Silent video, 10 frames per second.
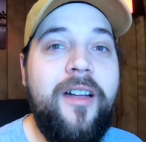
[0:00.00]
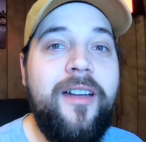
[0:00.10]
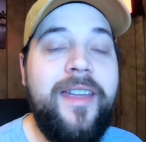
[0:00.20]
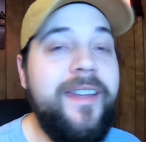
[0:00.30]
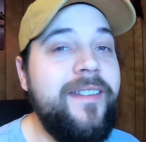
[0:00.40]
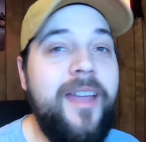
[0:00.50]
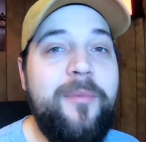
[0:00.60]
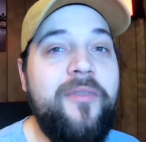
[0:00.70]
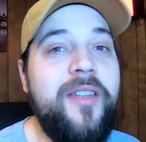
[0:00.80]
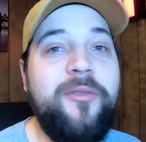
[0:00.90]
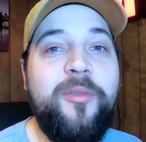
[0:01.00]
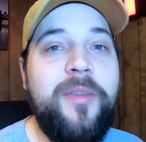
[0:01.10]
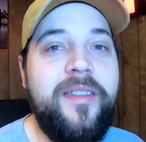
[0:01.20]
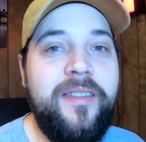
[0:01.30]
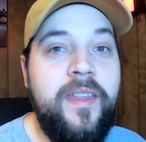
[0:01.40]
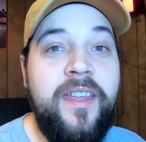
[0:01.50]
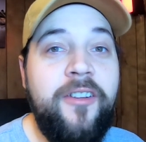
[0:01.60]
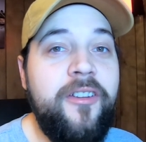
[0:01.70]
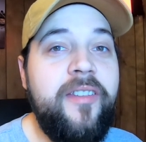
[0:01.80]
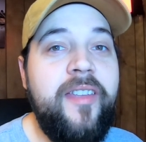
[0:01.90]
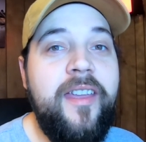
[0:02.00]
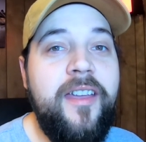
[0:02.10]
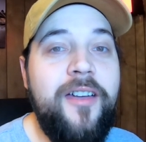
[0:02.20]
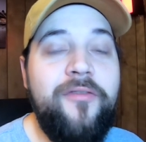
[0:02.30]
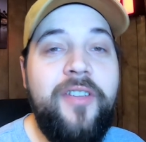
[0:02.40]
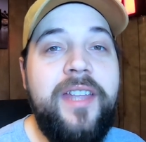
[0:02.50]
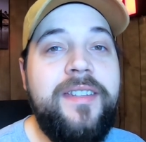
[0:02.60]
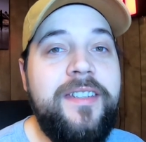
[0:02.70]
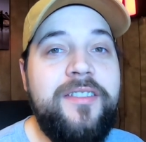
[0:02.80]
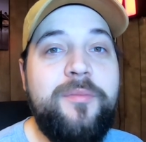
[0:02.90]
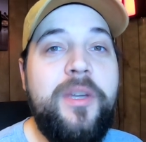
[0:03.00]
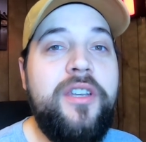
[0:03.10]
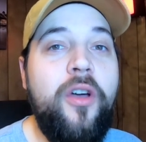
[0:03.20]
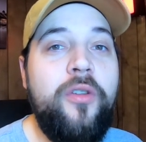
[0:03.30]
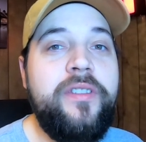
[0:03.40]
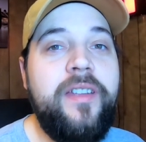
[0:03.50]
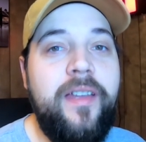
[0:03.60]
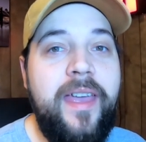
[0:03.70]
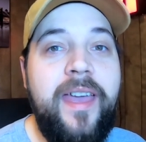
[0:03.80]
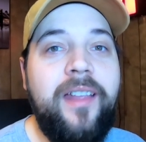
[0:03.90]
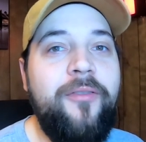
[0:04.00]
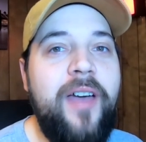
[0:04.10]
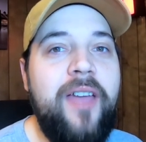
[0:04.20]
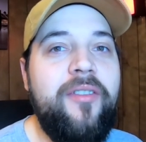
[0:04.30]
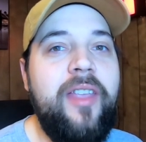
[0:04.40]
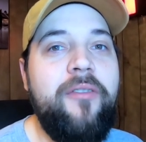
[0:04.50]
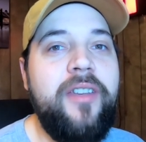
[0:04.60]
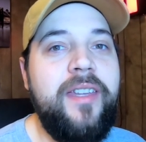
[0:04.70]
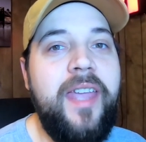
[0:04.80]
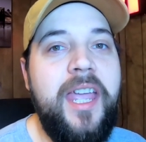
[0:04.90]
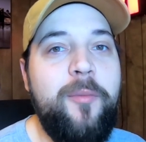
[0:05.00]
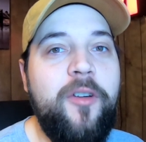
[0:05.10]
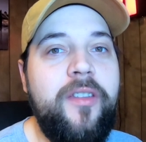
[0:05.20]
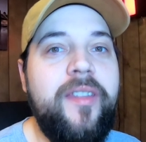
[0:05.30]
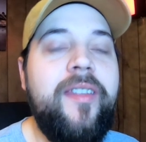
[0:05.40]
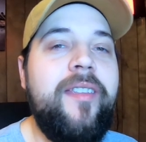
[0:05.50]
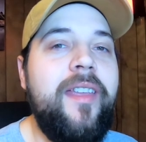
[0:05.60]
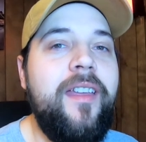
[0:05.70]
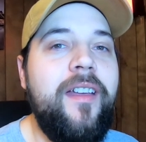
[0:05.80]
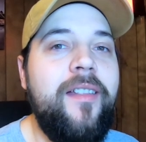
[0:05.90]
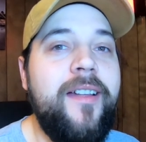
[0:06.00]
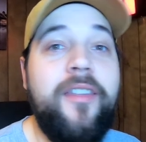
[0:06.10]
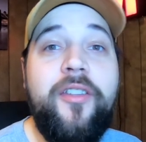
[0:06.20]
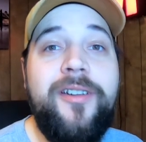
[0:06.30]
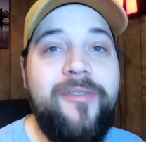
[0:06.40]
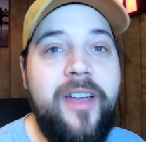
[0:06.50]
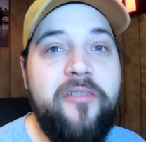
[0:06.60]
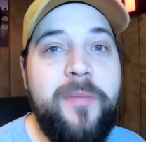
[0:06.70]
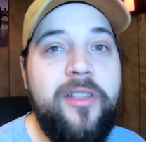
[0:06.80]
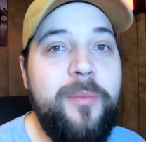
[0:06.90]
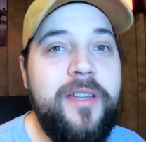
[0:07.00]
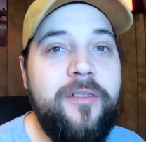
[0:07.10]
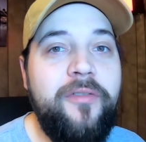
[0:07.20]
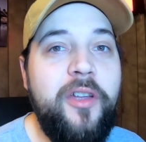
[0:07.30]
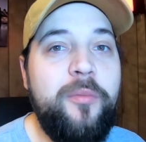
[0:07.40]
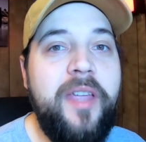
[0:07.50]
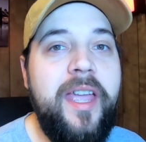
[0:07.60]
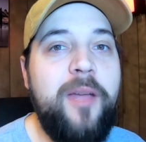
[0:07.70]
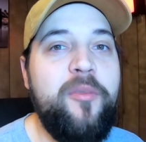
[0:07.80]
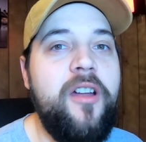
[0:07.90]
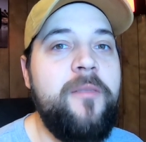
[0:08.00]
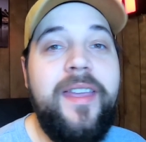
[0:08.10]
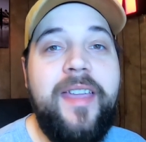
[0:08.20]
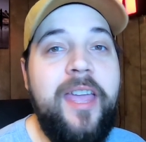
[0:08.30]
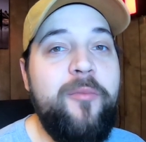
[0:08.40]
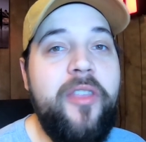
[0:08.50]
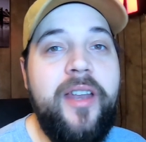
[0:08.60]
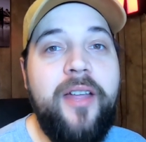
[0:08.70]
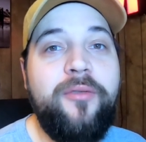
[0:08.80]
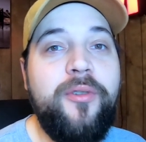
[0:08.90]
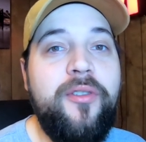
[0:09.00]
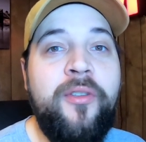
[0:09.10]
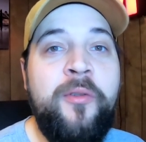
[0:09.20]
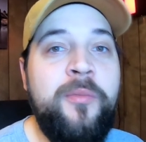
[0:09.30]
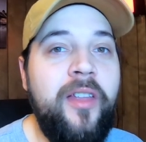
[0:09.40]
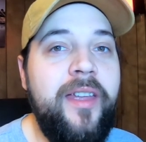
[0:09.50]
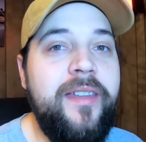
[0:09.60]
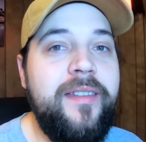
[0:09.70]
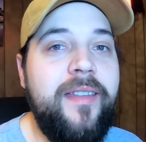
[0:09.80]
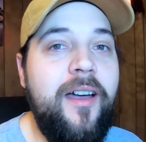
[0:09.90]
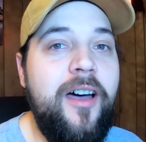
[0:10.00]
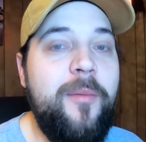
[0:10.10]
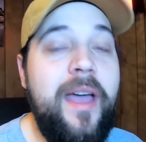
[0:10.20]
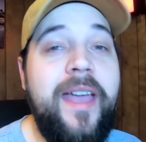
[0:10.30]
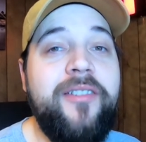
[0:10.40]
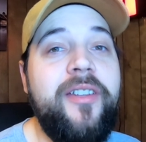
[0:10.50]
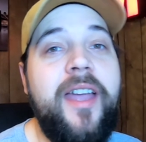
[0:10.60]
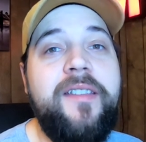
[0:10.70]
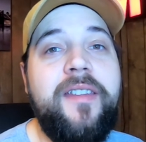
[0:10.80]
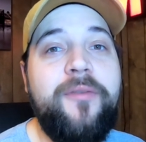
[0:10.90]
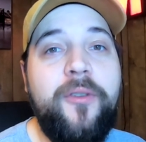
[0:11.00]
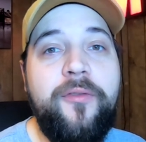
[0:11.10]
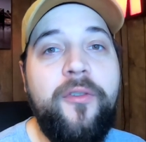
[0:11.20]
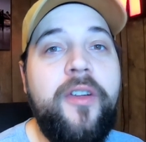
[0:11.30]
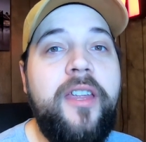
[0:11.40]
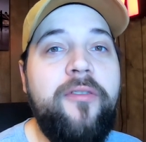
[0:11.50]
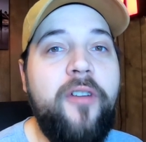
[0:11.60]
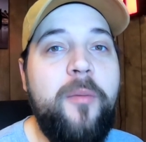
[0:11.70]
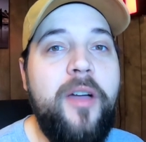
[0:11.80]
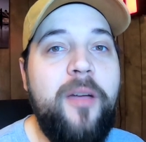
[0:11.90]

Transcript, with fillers: any type of instruments. Here is a vintage Minolta X570 camera. This is a like a 35mm film camera. It came with an extra zoom lens. I actually got this for free from